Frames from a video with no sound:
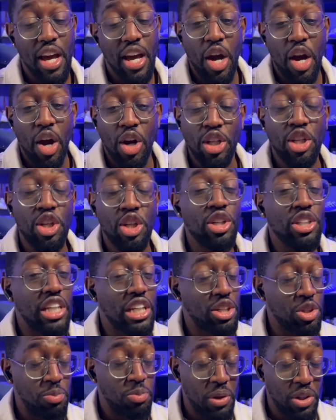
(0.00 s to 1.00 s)
because she looks like
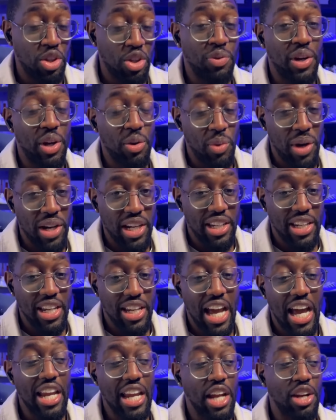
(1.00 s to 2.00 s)
she was pissed off at the wedding,
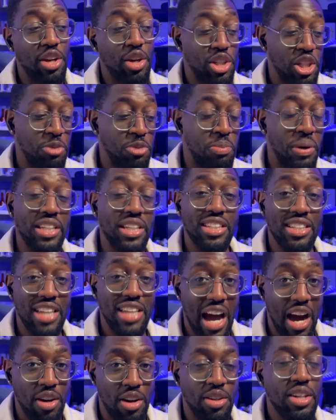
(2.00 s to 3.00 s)
and I know she's pissed
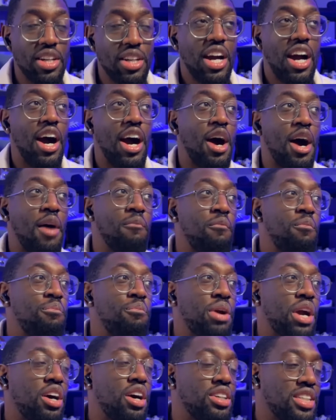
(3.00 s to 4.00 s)
now
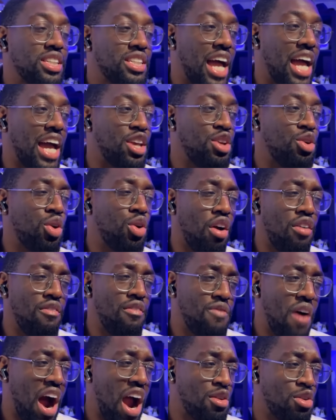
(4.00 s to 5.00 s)
because it's like you're going
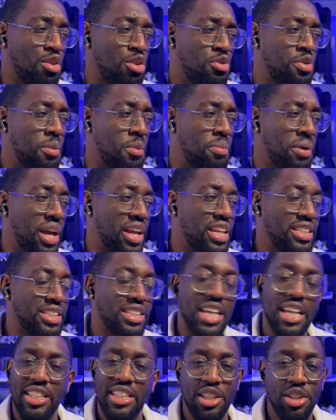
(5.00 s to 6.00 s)
viral for being a
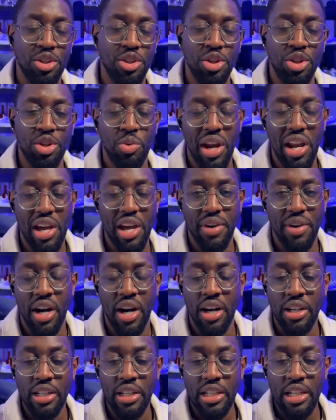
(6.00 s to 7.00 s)
sexy dude or
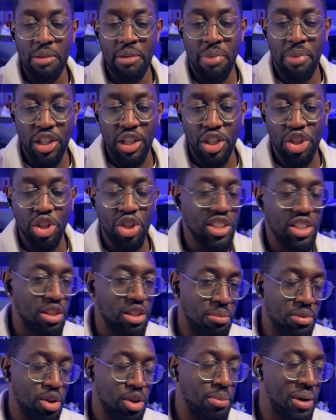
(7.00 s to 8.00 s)
whatever, but
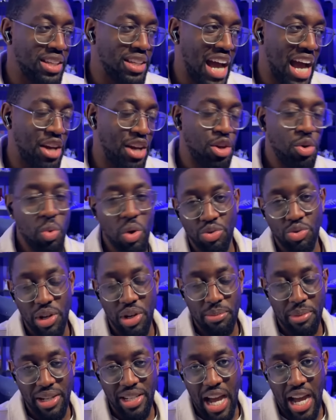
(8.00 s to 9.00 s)
you're my dad who wasn't really
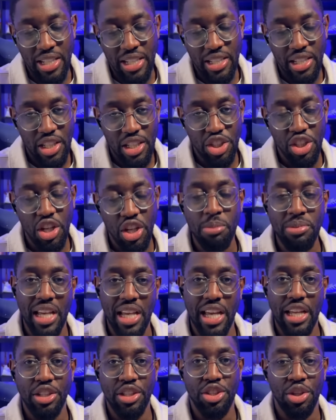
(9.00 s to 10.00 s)
my dad. Do you know what I'm
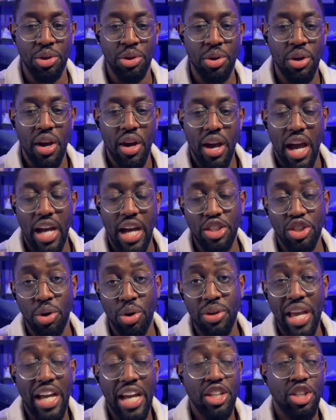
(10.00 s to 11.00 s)
saying to you? And so
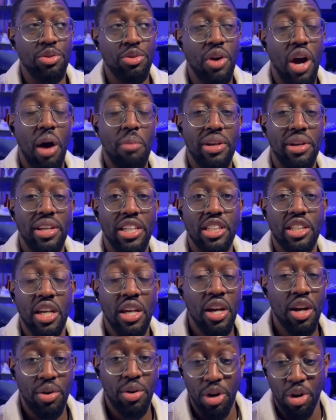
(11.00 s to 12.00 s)
yes, you've come in this
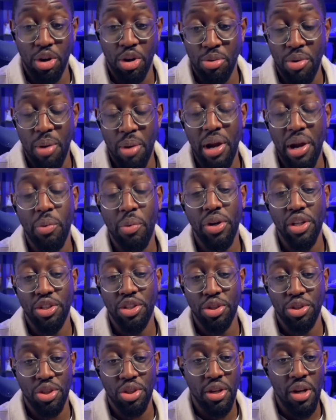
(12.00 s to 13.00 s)
critical moment. I wanted
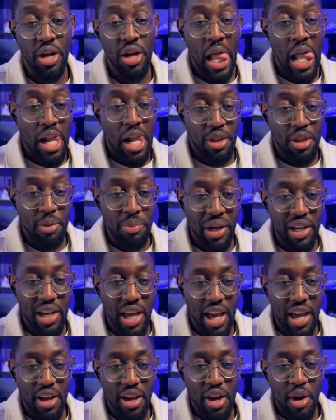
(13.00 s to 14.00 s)
you to be
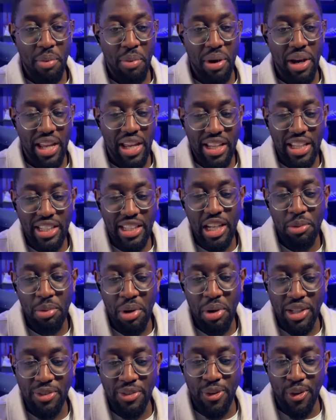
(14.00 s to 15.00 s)
there, but there's a
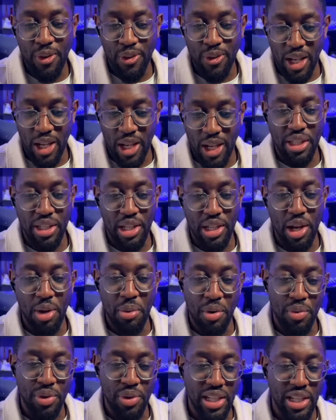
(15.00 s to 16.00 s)
little
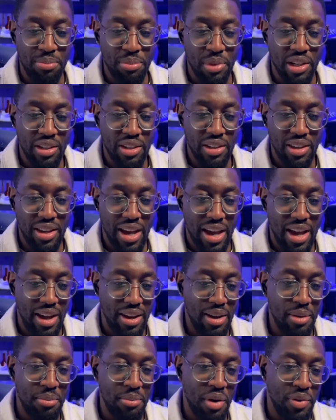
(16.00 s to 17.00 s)
bit of resentment.
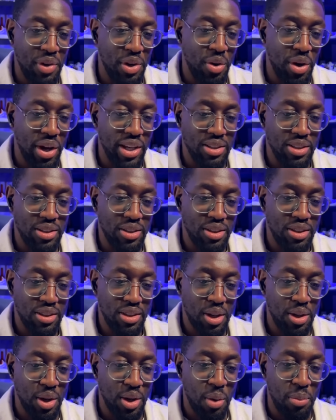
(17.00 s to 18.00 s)
Yeah, a little bit of
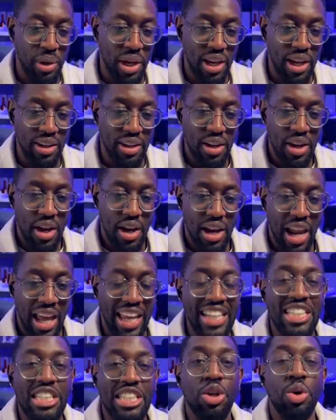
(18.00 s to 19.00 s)
annoyance. You know what I mean?
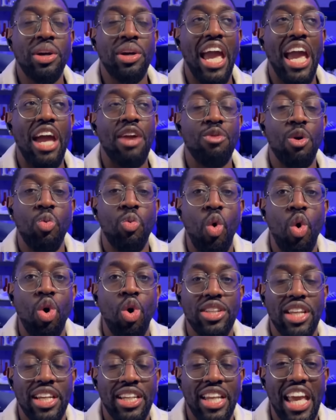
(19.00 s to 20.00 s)
Like, he's still getting
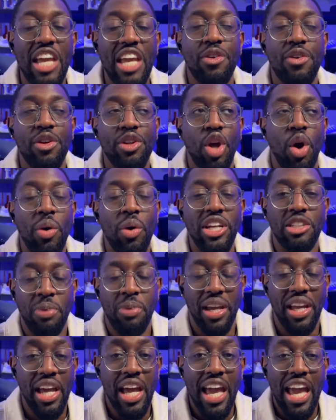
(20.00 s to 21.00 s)
rewarded, even though
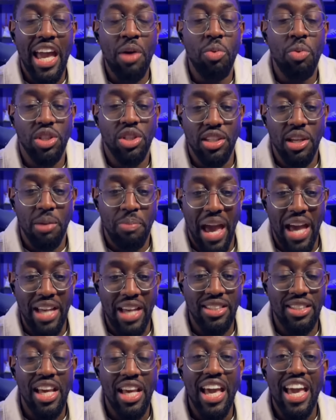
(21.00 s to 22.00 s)
he wasn't the
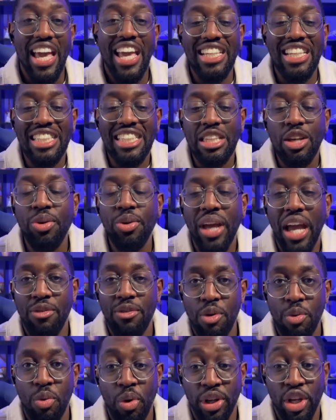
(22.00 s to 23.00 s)
best. He's still getting
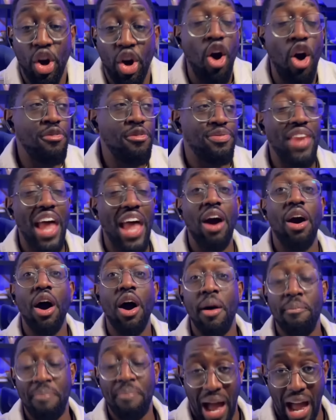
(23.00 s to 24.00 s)
rewarded off now
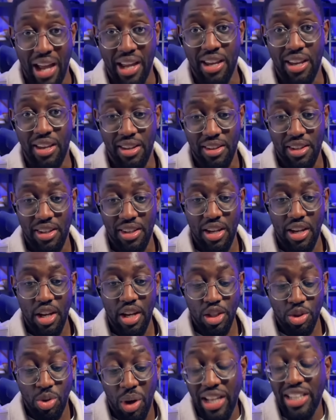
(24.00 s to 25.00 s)
her back.
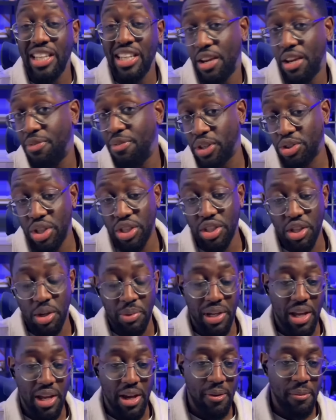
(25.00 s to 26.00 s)
So I can see the frustration could be
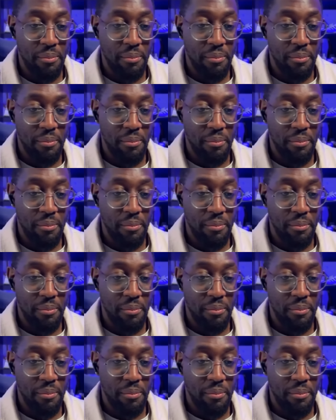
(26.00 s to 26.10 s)
there.